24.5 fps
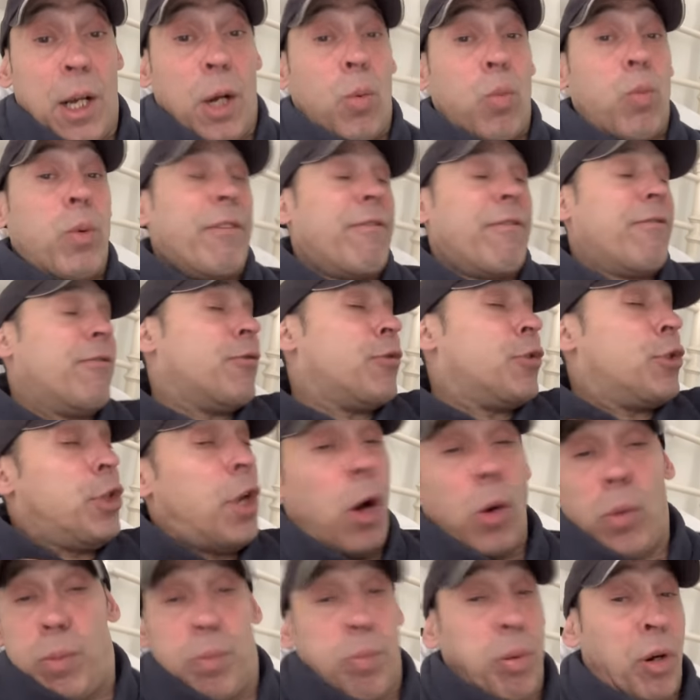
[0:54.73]
with
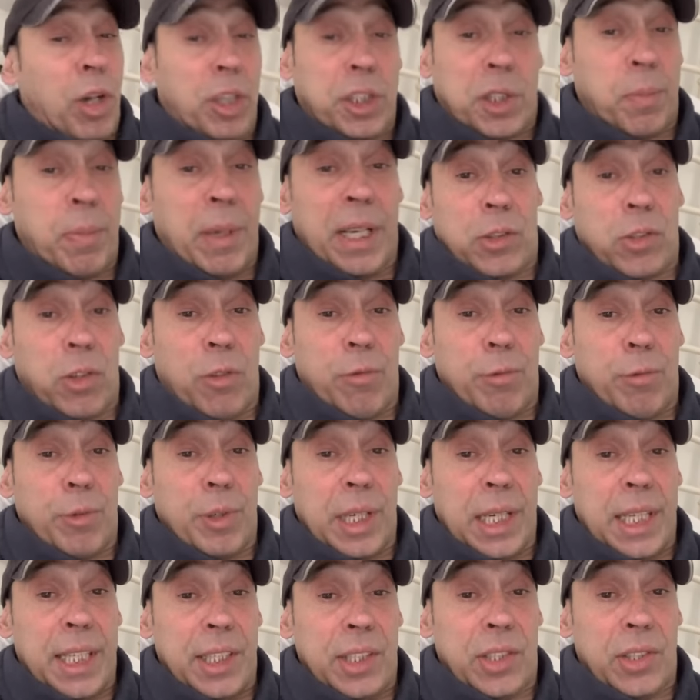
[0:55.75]
no prospects of
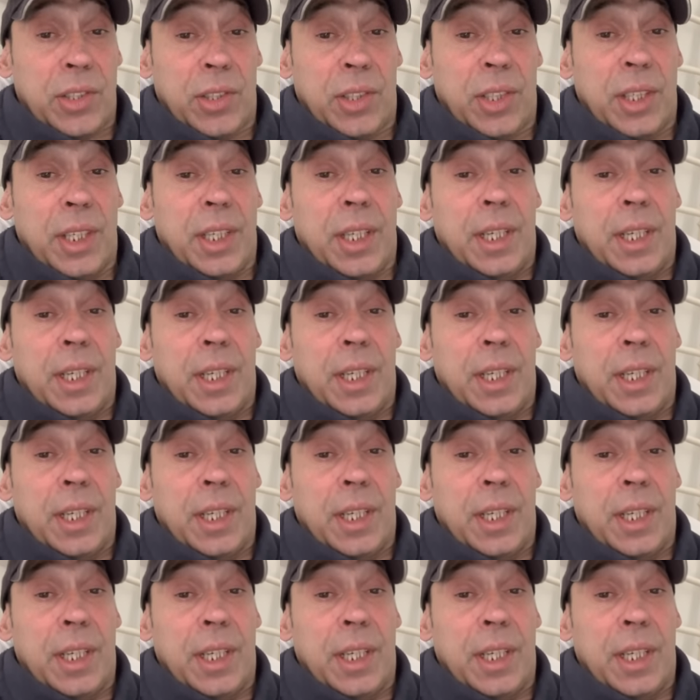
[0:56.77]
release,